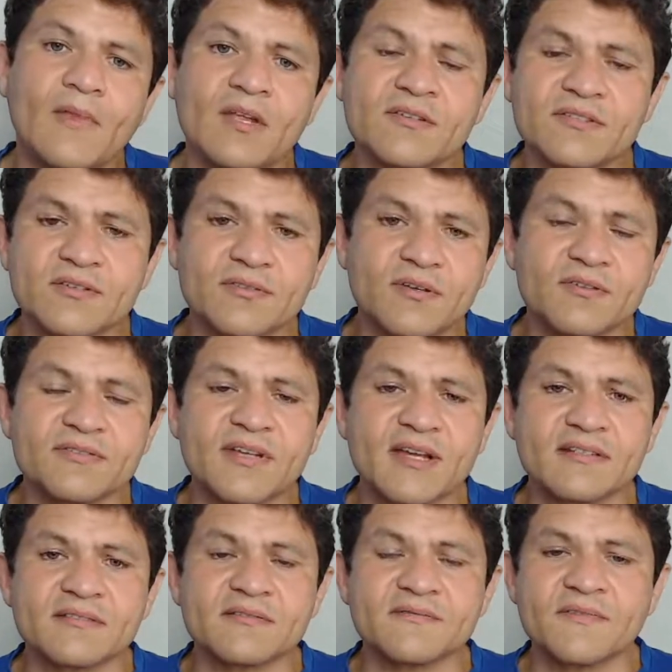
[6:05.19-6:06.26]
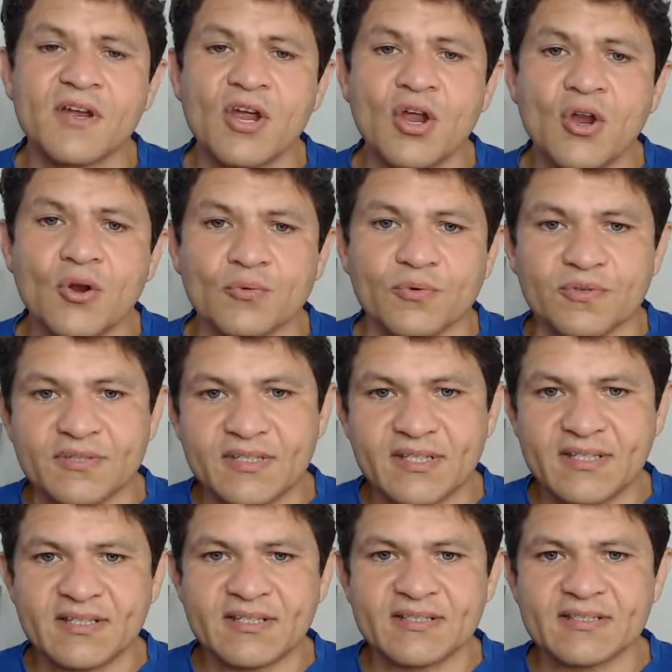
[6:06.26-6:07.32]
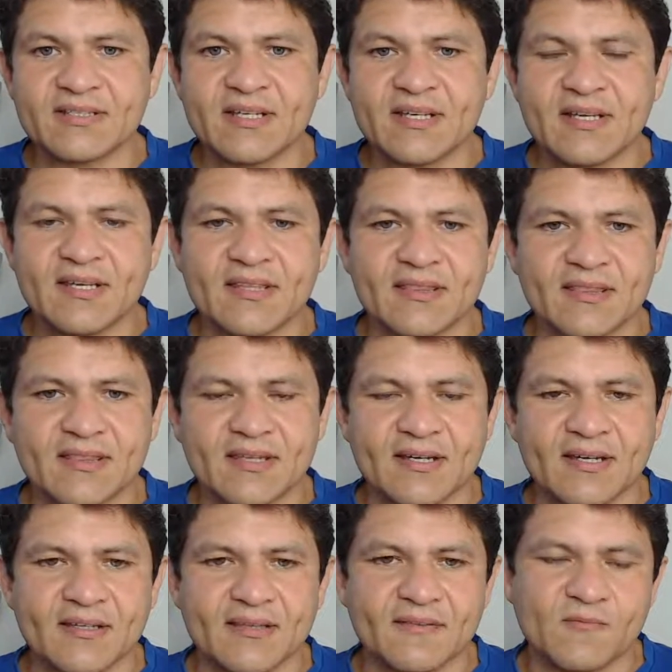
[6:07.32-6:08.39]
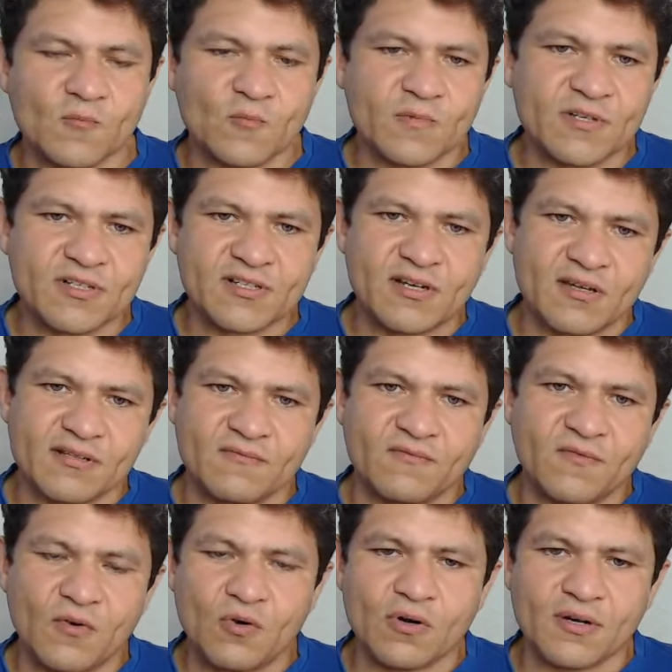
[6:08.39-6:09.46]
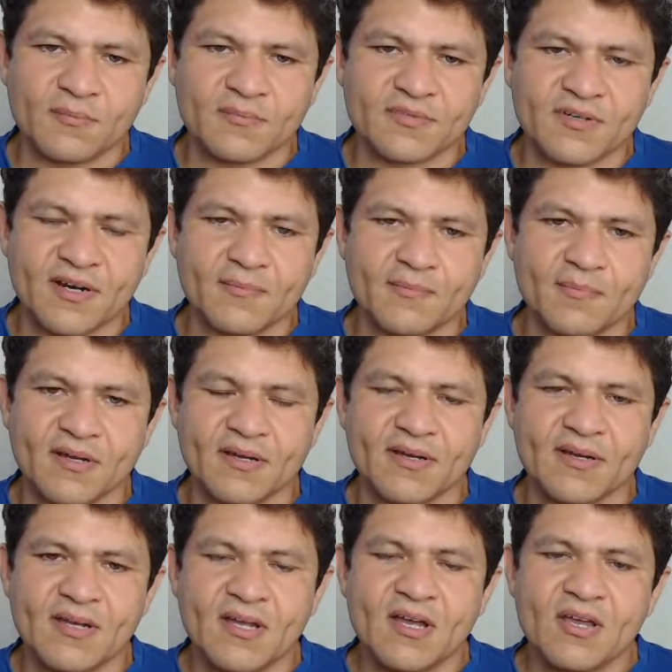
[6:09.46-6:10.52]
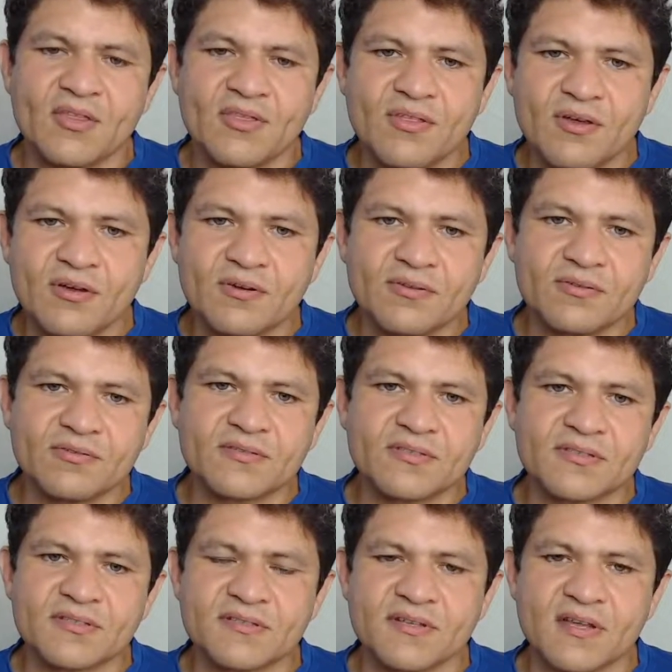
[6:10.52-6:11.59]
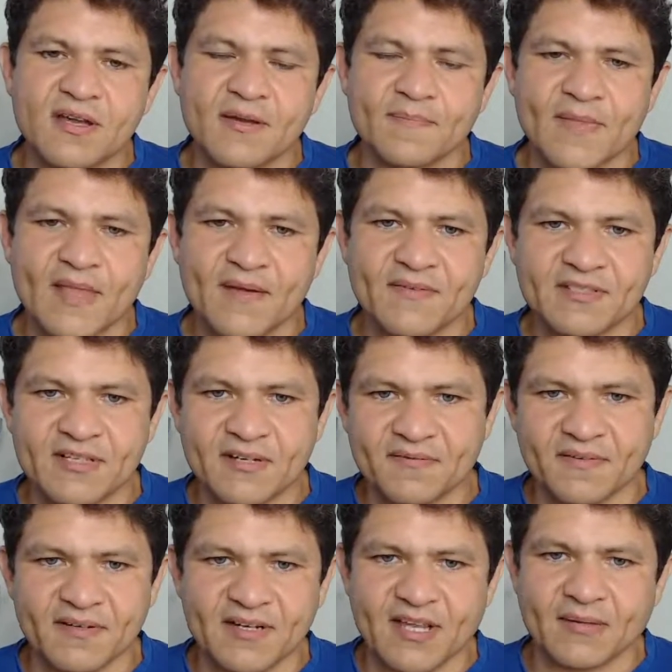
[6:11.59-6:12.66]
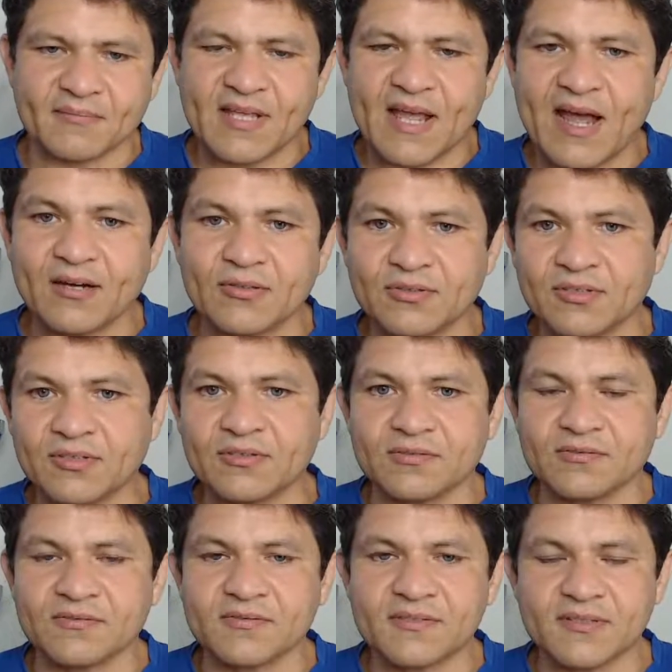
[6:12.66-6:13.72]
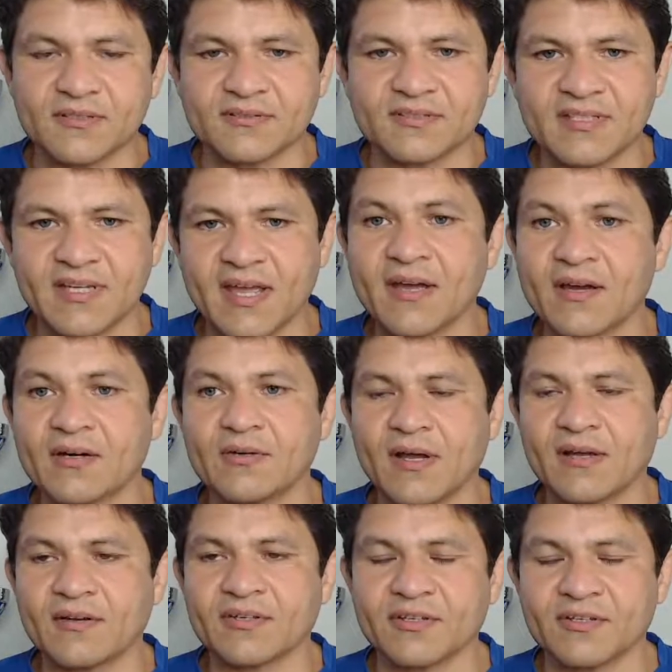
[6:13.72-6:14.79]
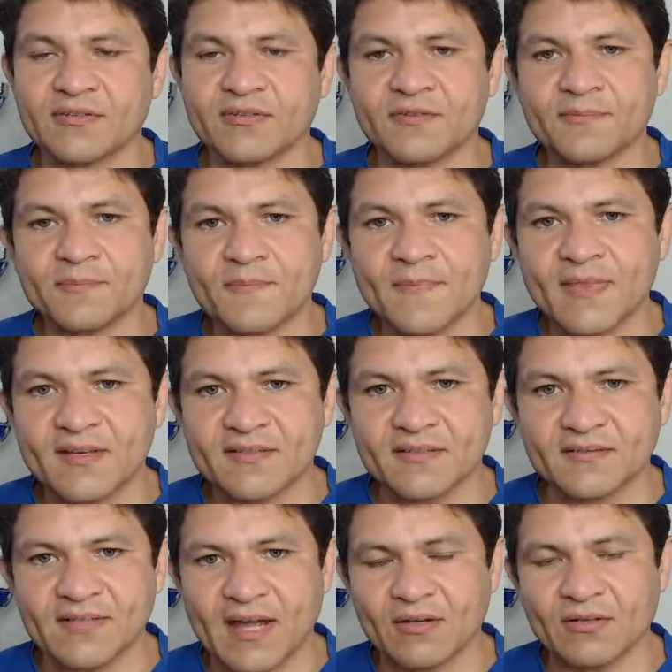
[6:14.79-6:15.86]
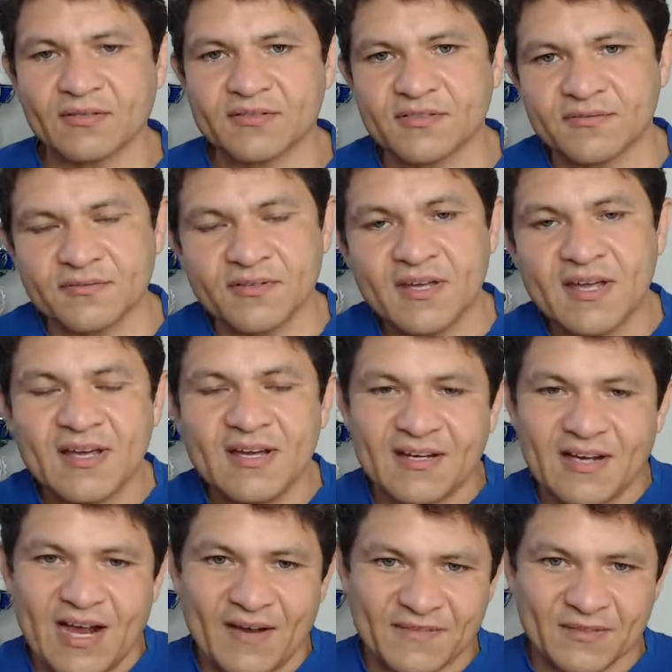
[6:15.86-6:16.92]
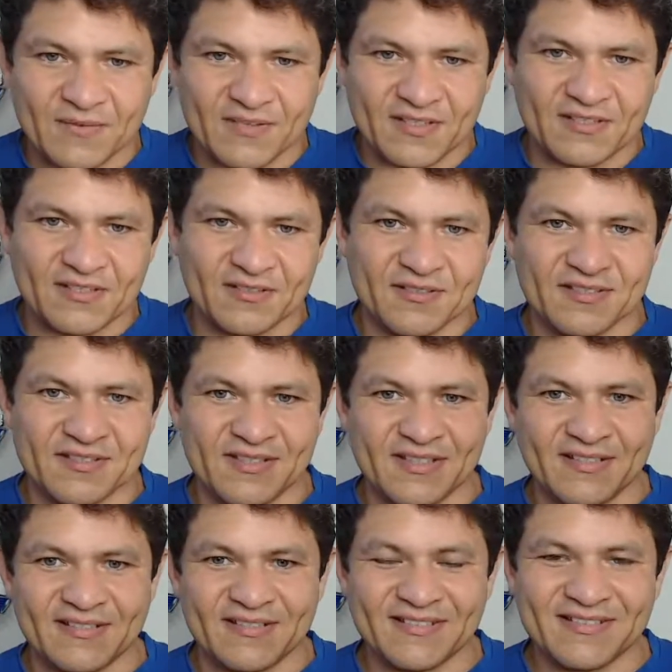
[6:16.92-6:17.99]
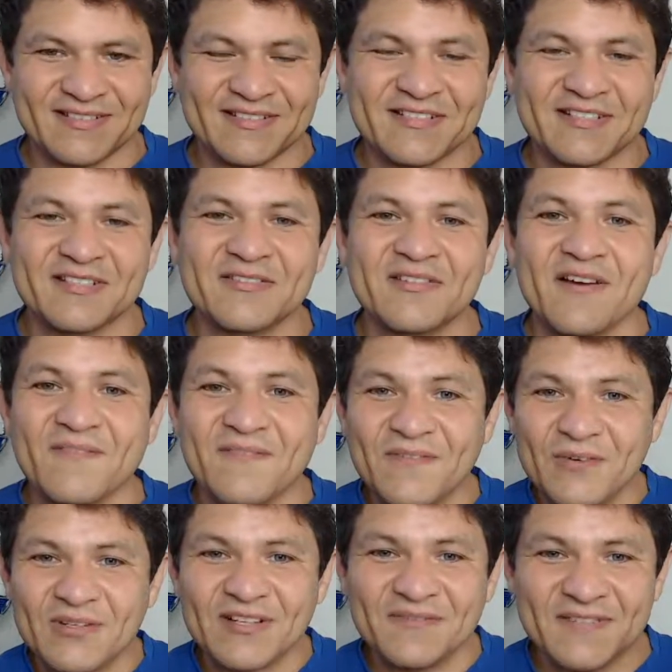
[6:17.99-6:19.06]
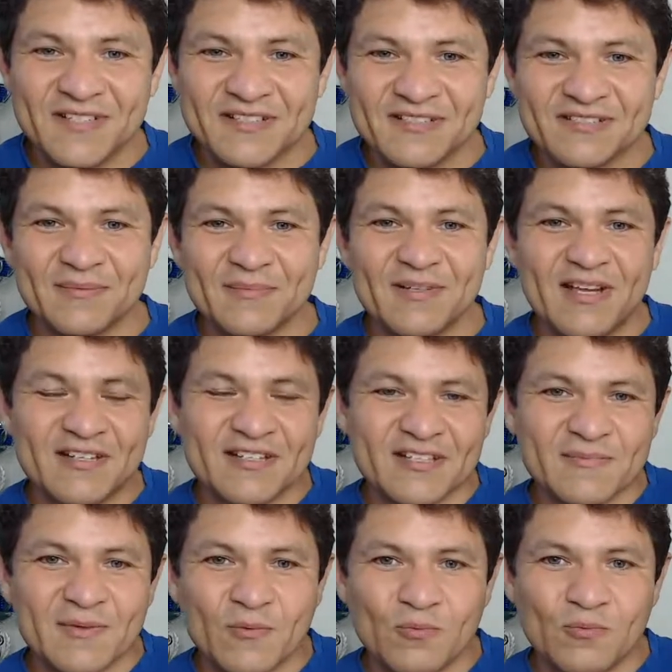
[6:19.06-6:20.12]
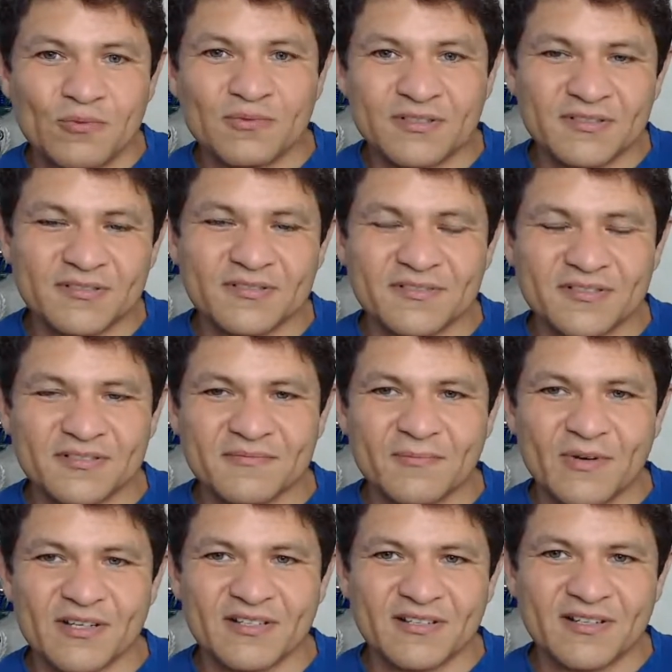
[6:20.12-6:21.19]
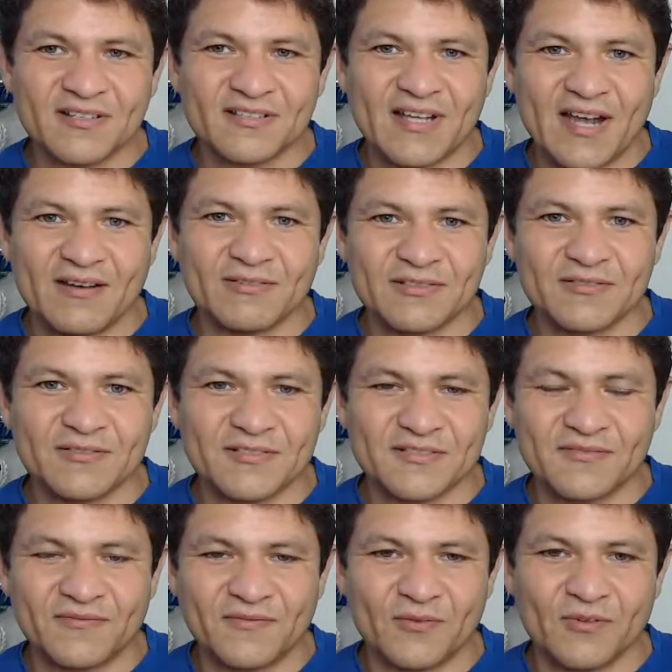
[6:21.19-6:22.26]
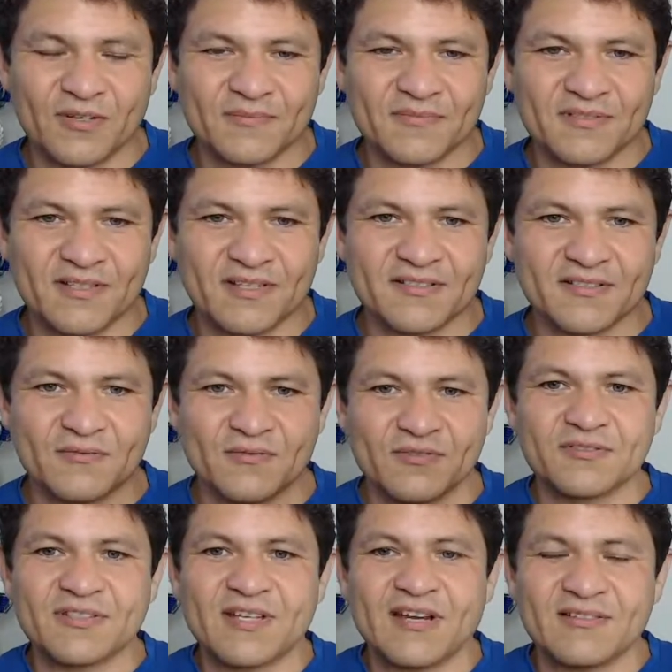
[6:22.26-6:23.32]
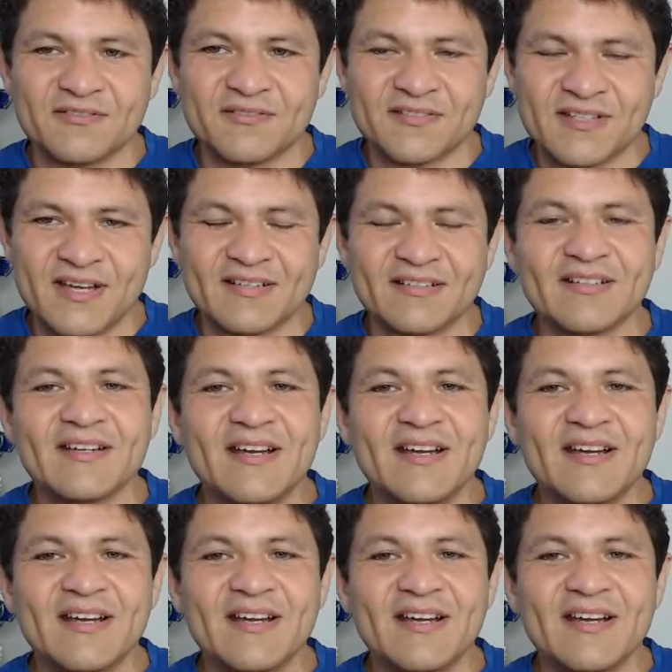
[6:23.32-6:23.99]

So those kinds of routines, we usually call them forms, right? But those have a different name, Tao Lu. So Taolu. So Tao Lu. So often what they do is to do the full official terminology, it'd be wushu. So martial art Tao Lu is the forms, right? So wushu Tao Lu is that.